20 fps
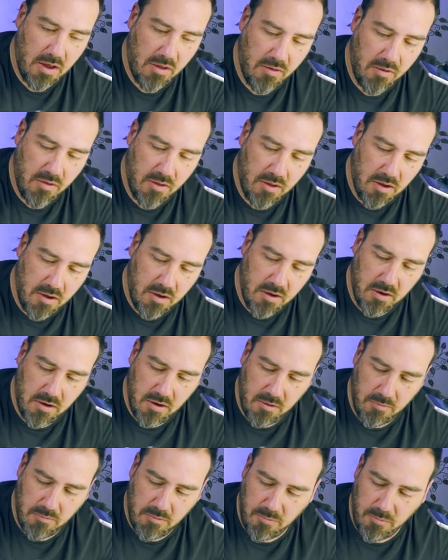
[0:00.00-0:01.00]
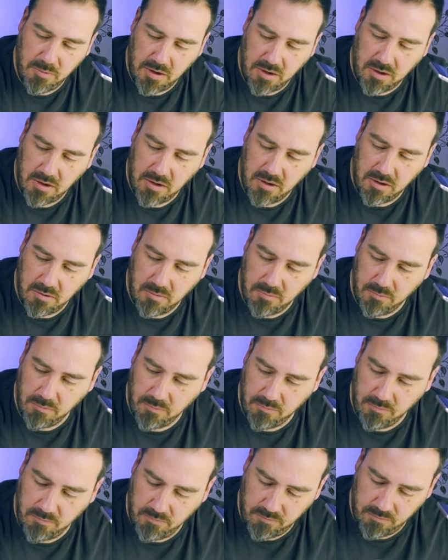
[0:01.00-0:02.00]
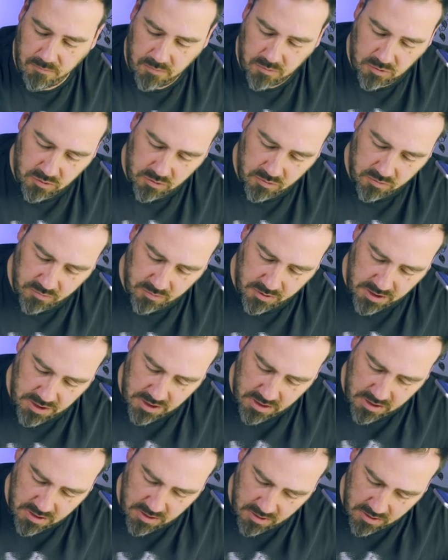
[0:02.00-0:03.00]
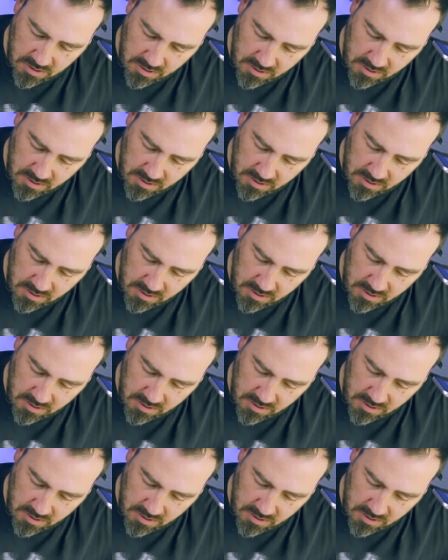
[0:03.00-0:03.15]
And then I'm gonna make him green.